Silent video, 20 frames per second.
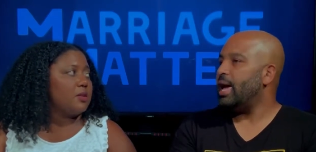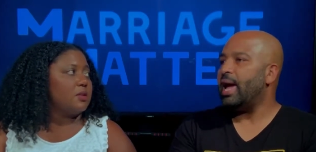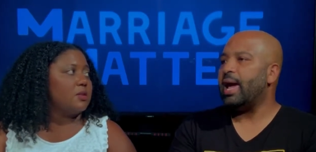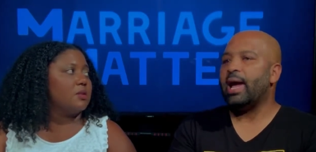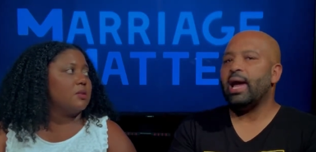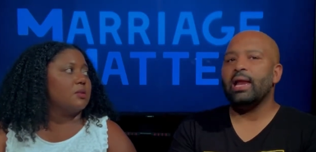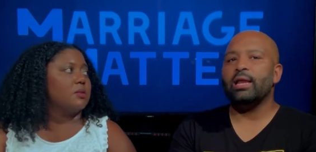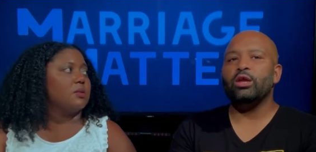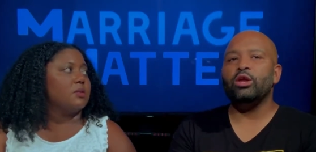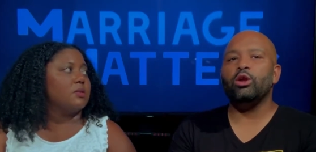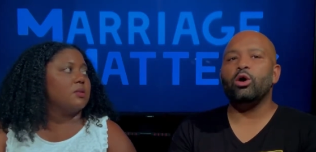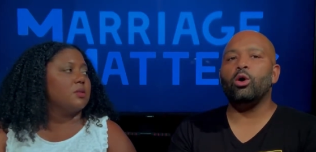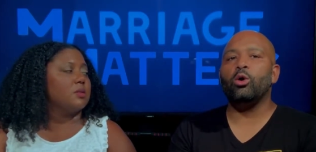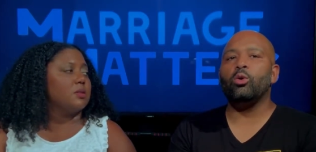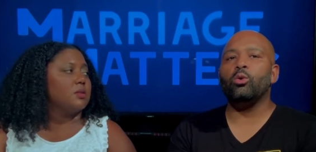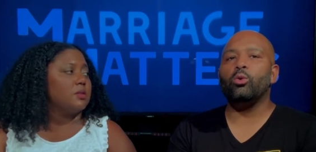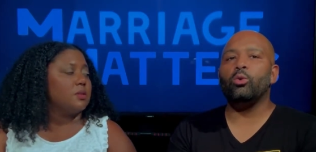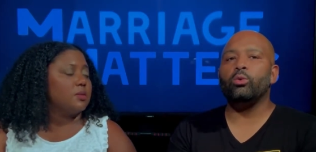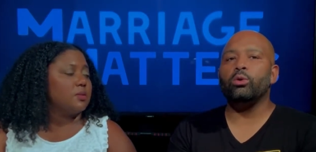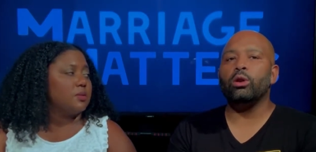Speaker 1: And, you
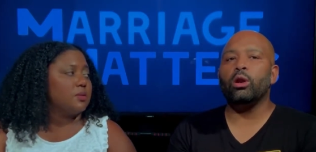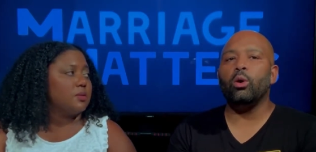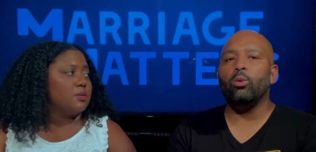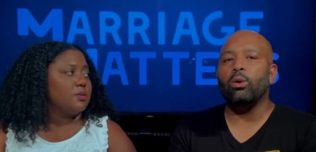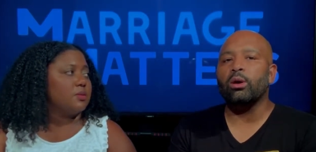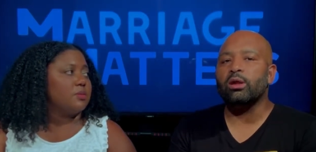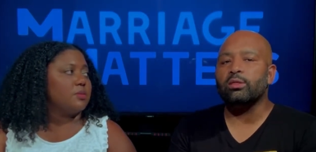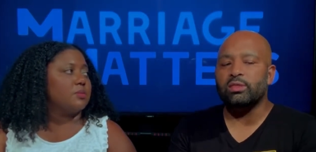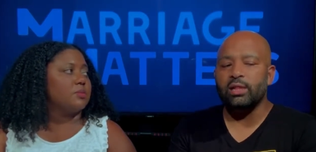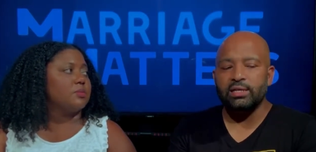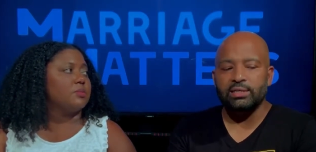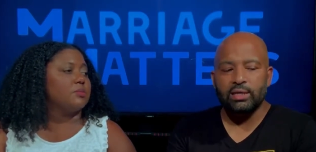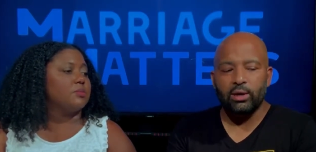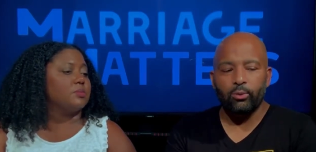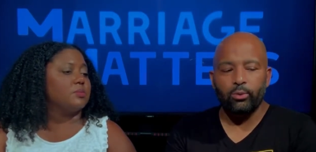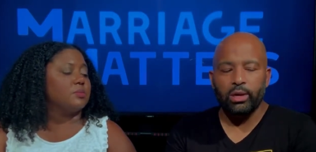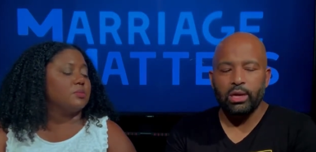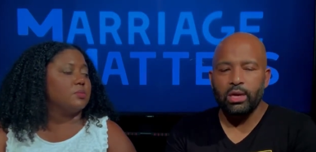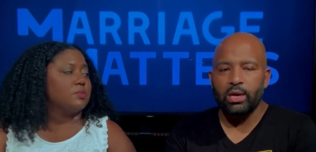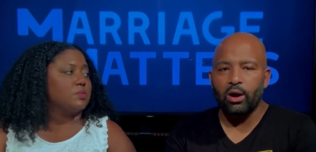know, you know, one of the things that
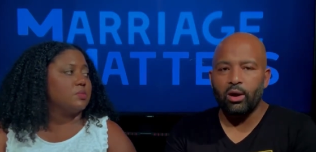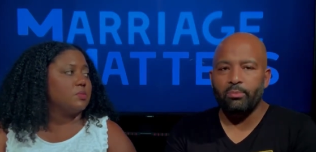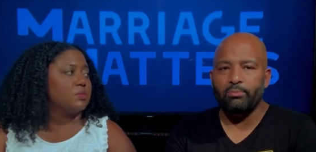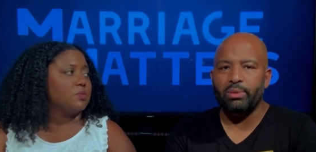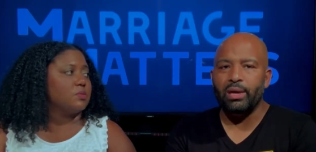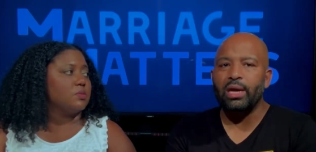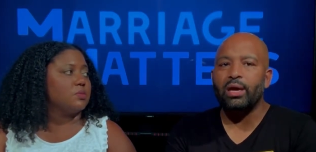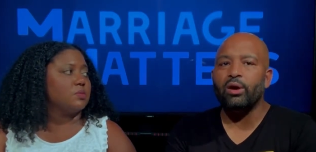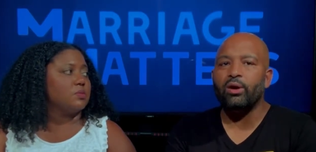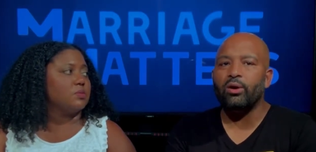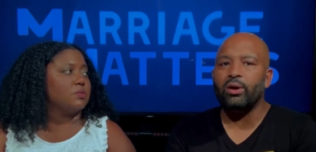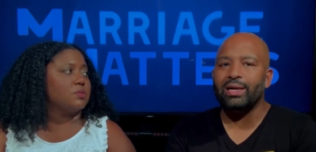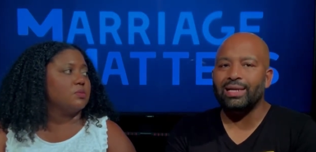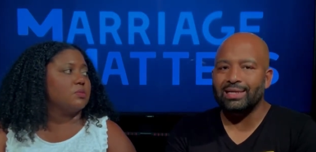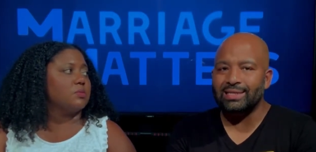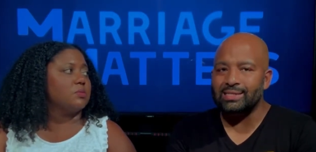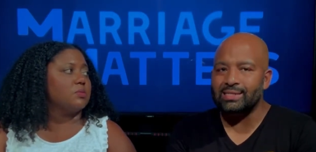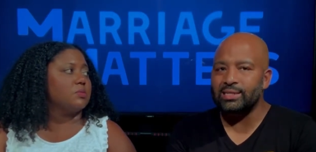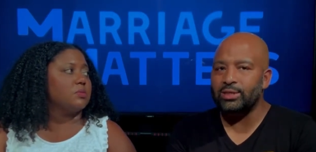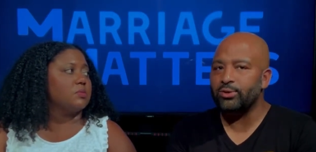we are big on
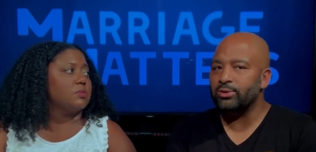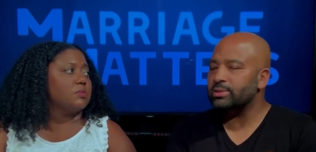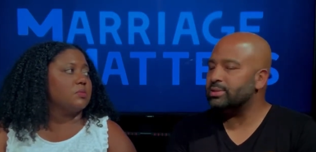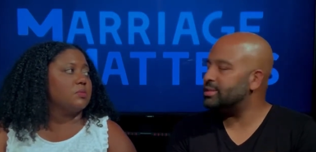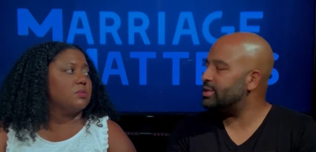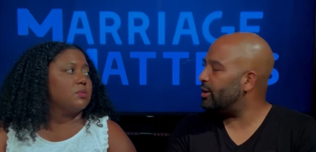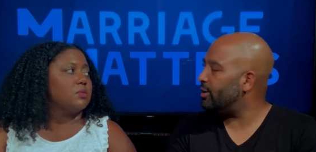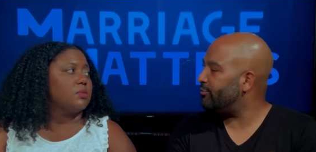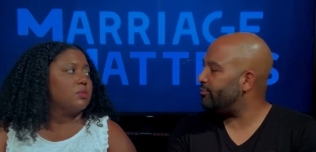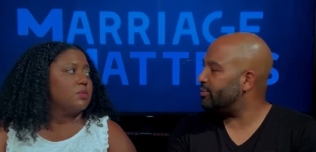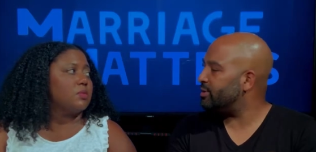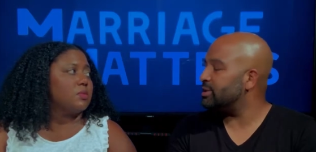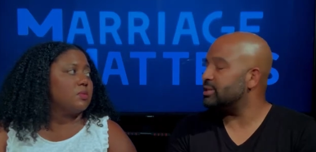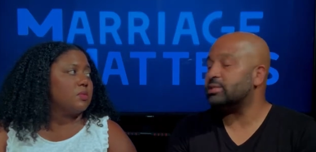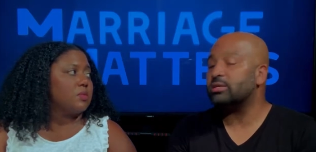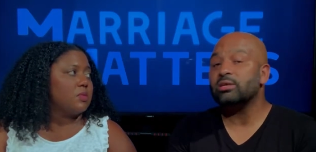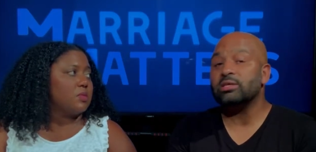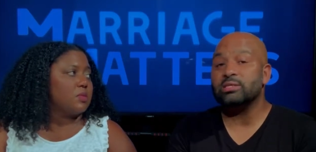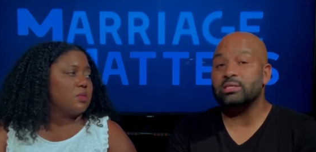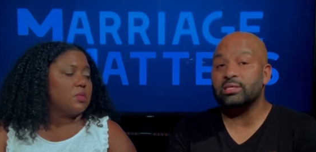is doing self,
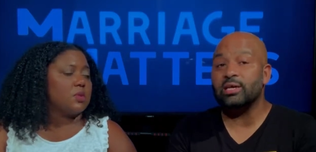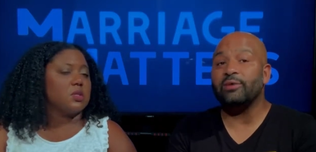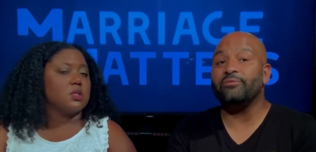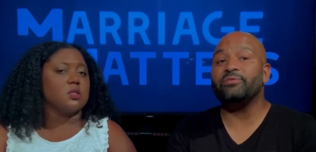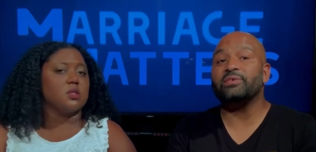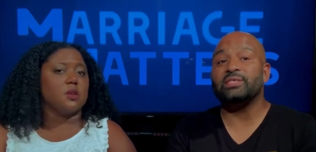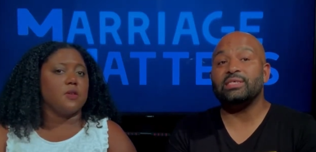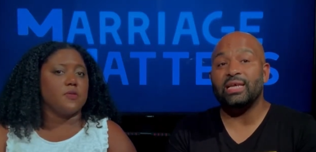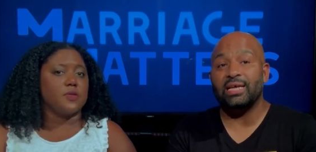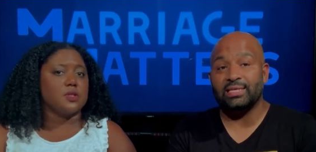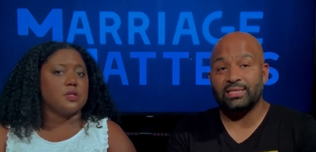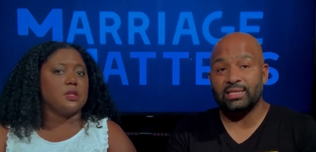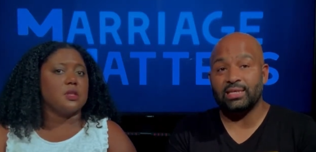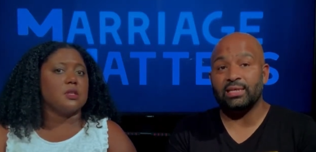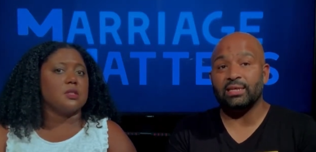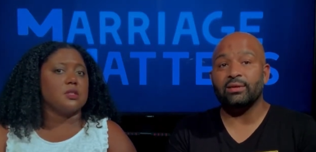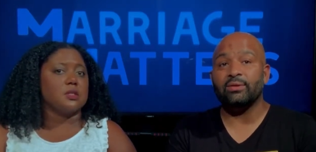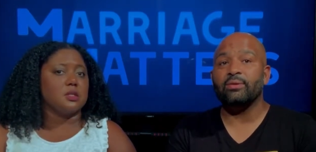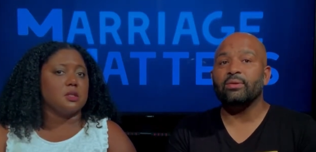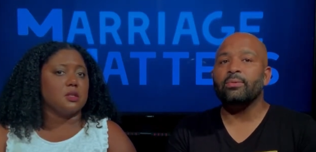self-assessing.
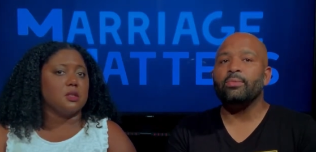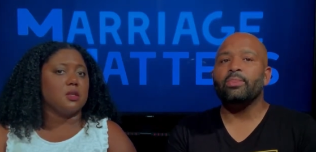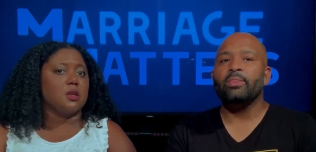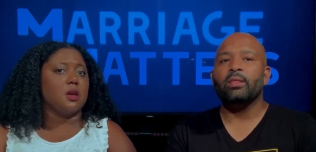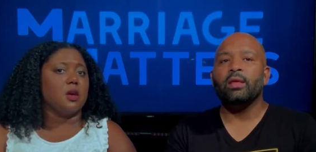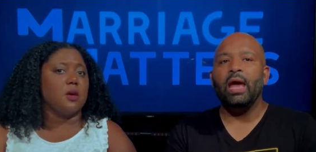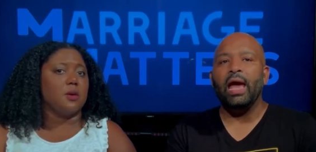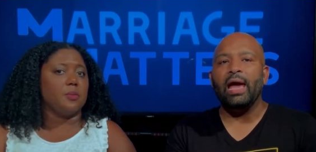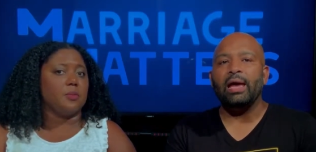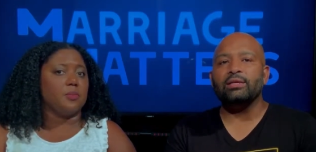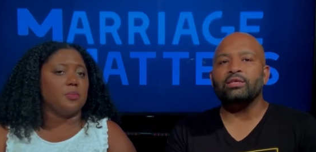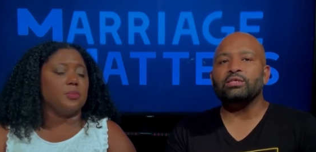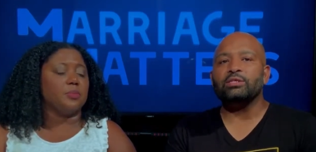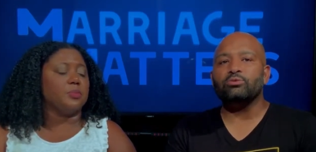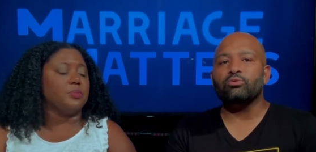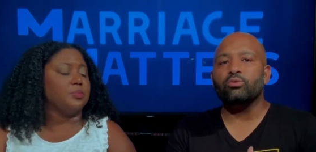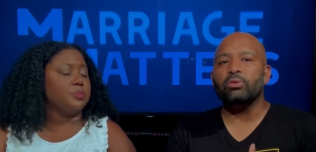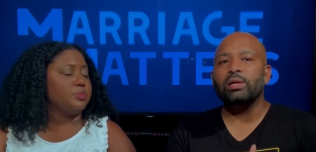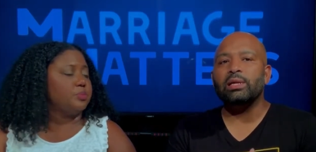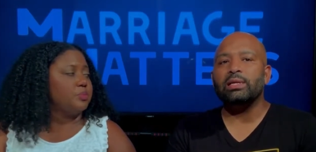self-assessing yeah. And just
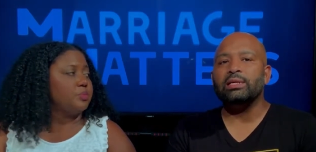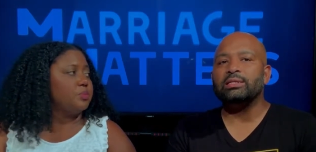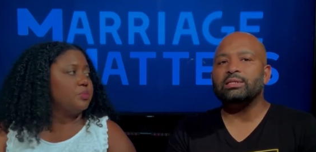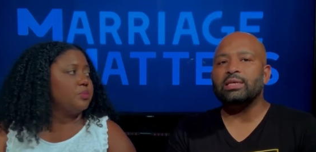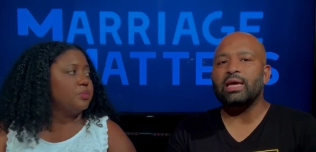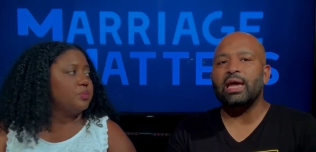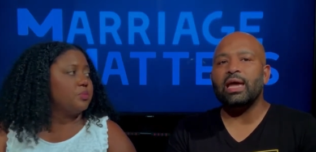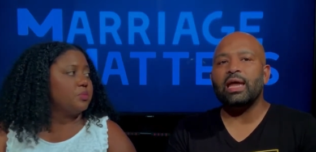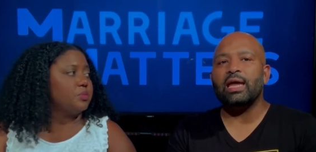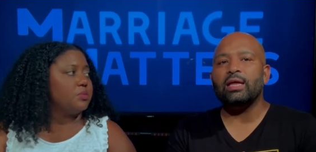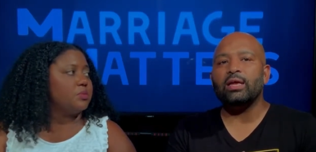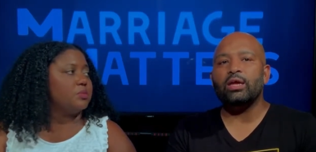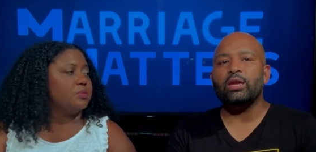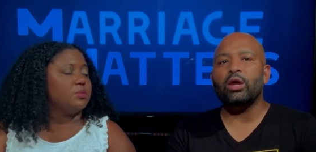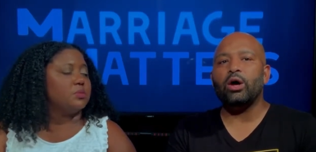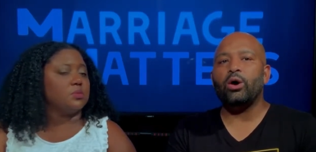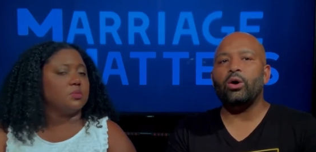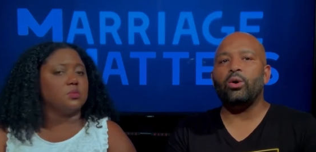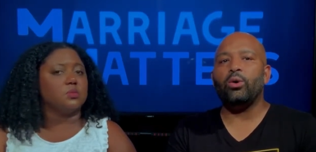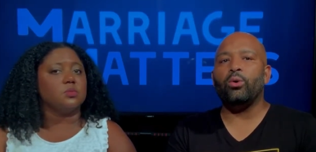really saying, you
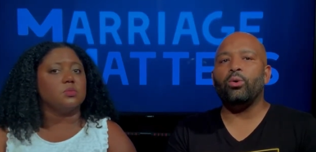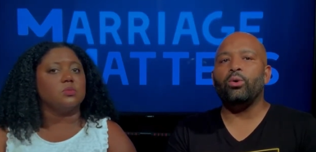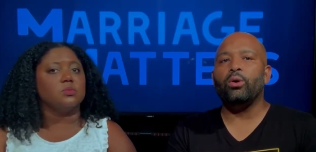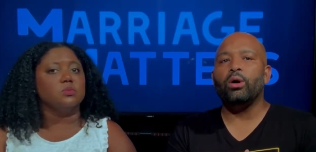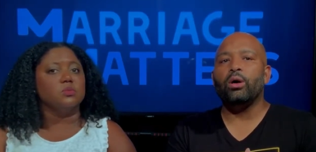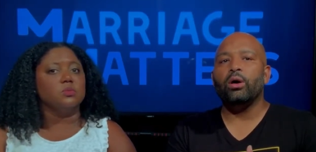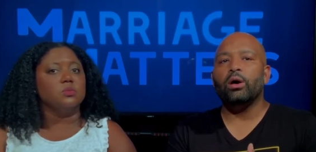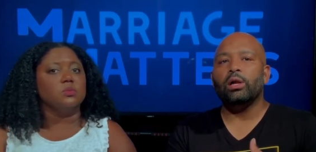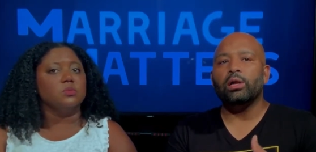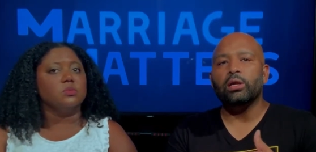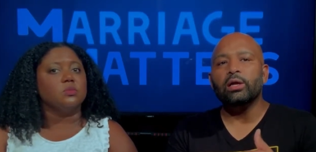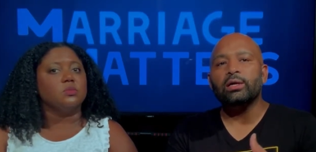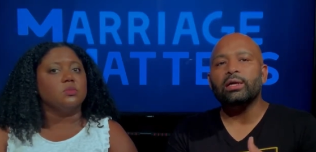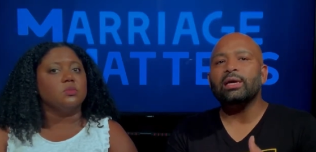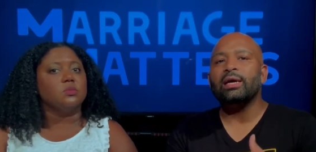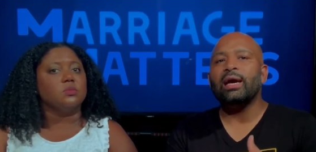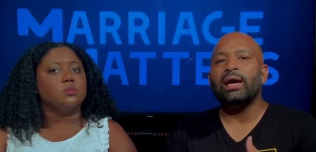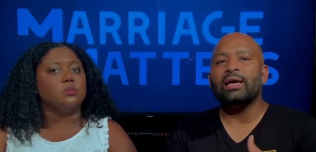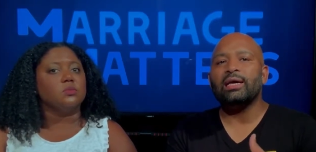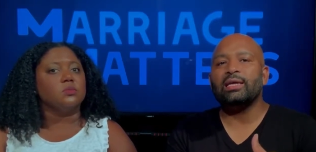know,
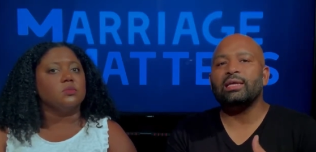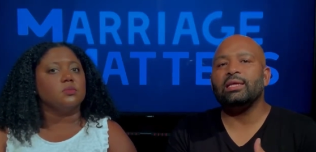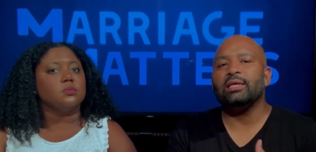looking at,